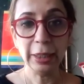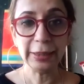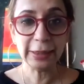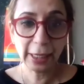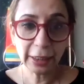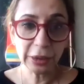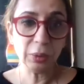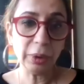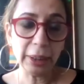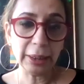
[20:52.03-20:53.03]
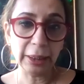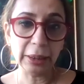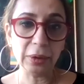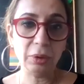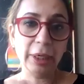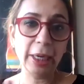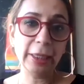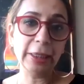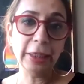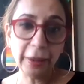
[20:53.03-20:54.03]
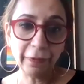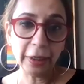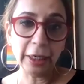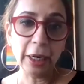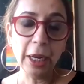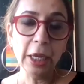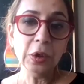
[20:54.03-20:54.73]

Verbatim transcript: a second unit in it so that I can live in it.